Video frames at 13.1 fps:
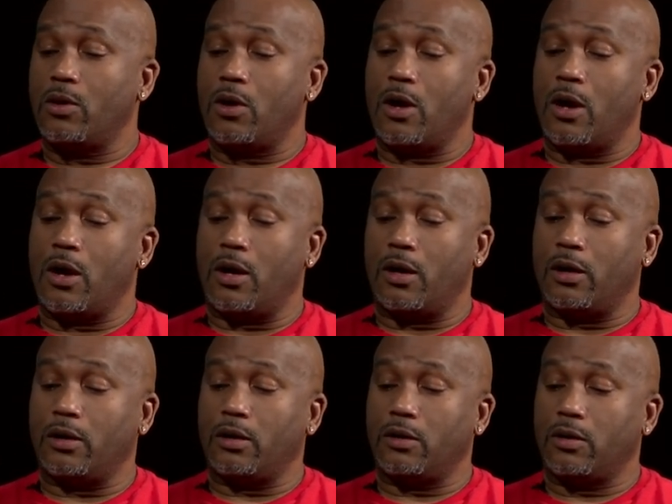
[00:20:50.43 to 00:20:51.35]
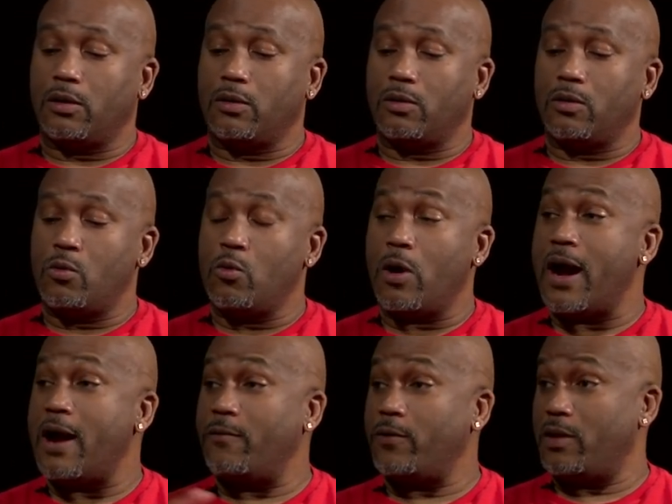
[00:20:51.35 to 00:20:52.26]
Uh, who are
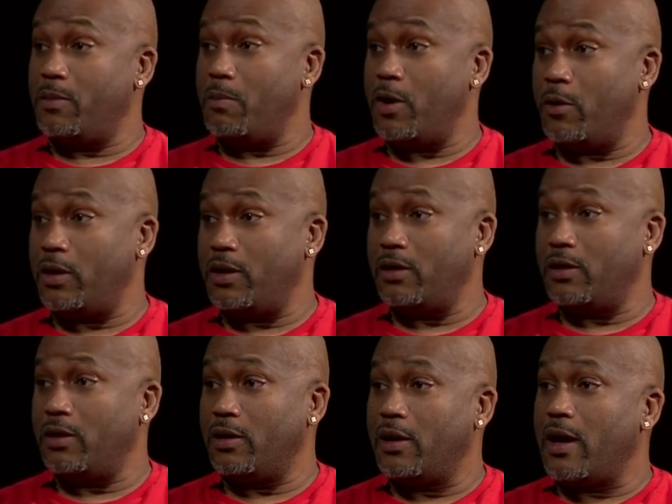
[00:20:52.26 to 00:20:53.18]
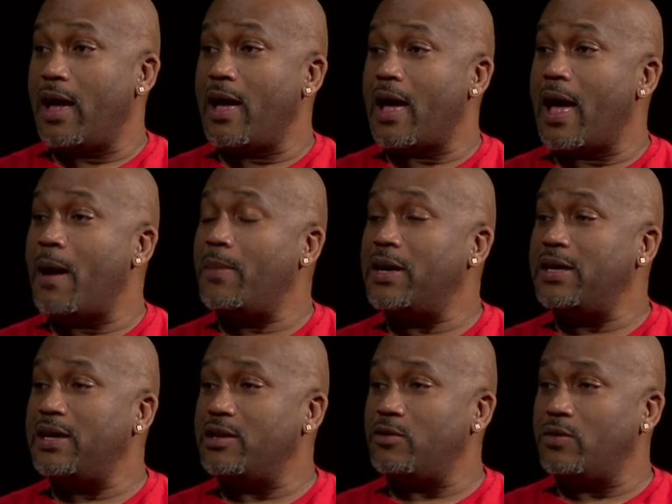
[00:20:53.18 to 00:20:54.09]
African American? How many
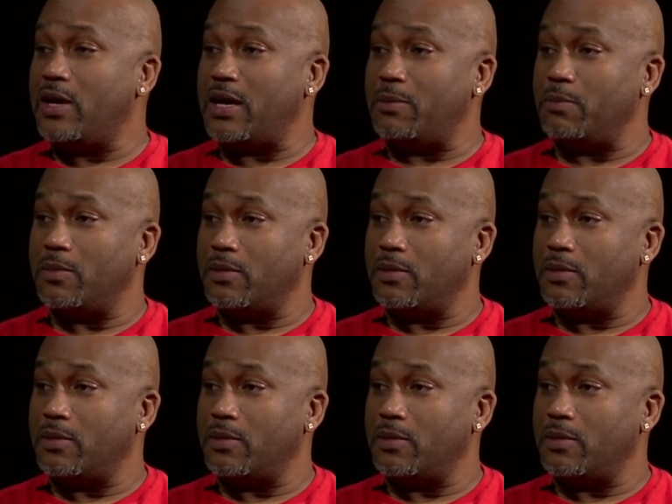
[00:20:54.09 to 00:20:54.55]
can you name?